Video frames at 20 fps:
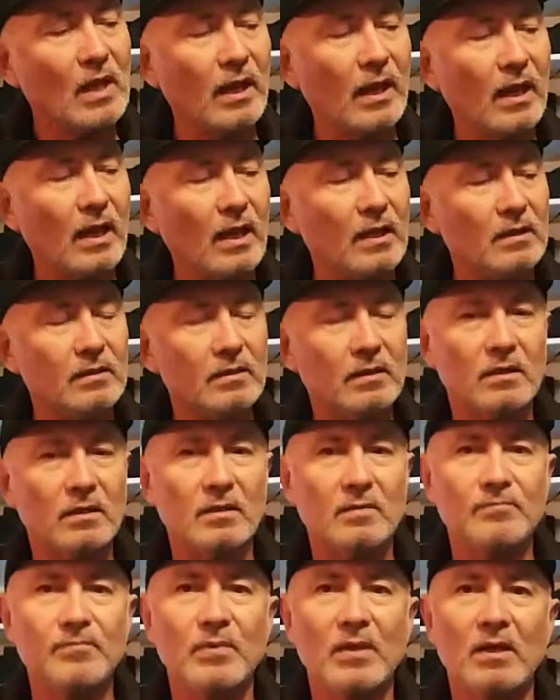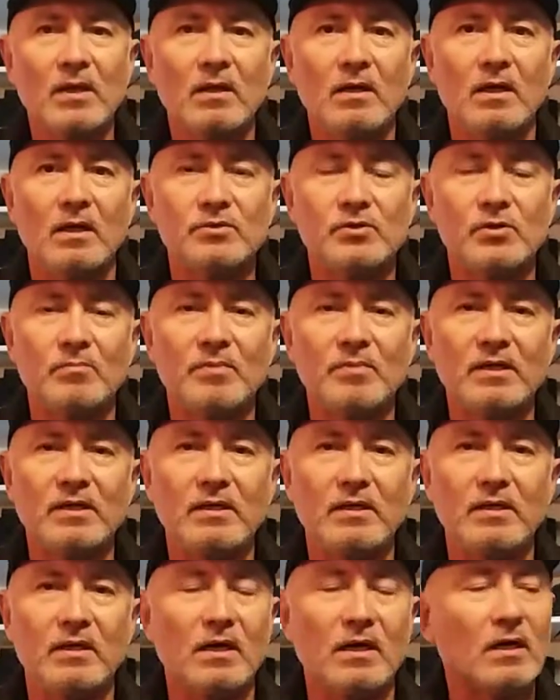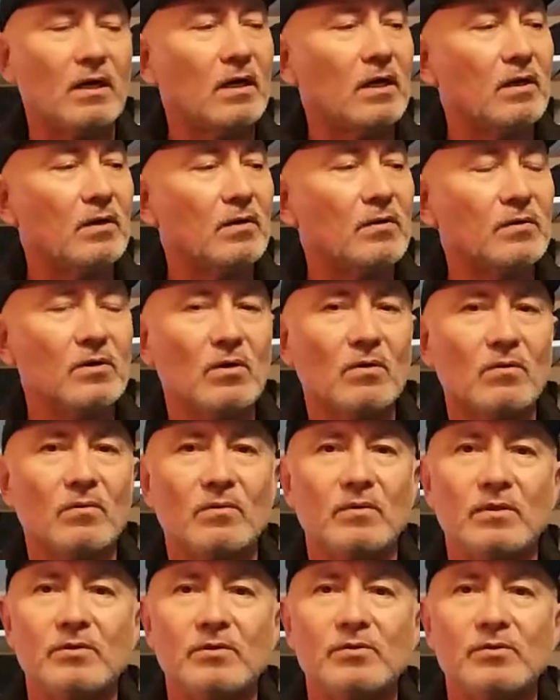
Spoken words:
and it should be you